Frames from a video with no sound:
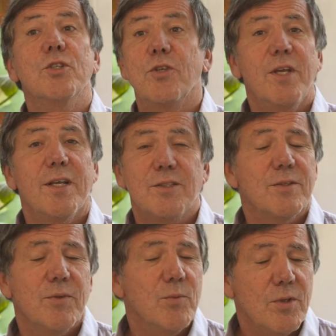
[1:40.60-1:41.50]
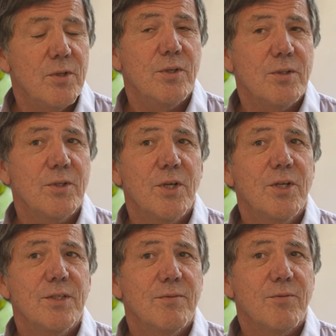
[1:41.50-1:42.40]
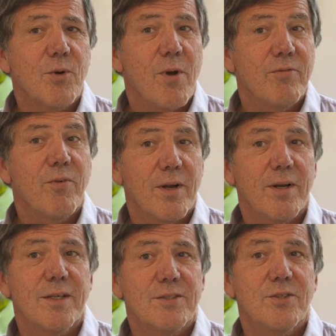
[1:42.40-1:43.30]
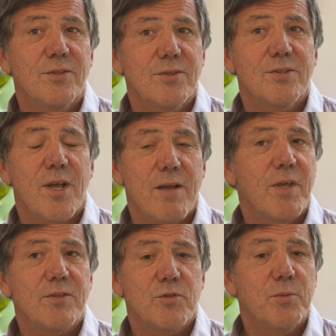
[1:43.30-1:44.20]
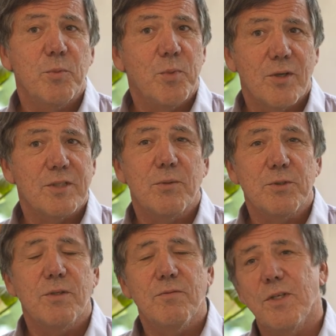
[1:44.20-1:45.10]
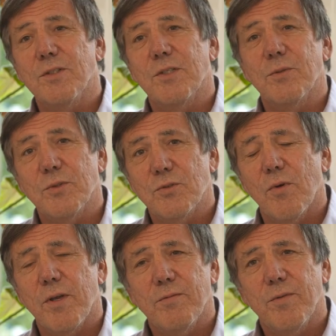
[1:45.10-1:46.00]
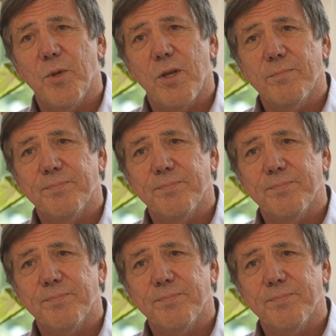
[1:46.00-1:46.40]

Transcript: to the ends of the world, quite frankly, to to have that treatment because I was convinced it was right for me.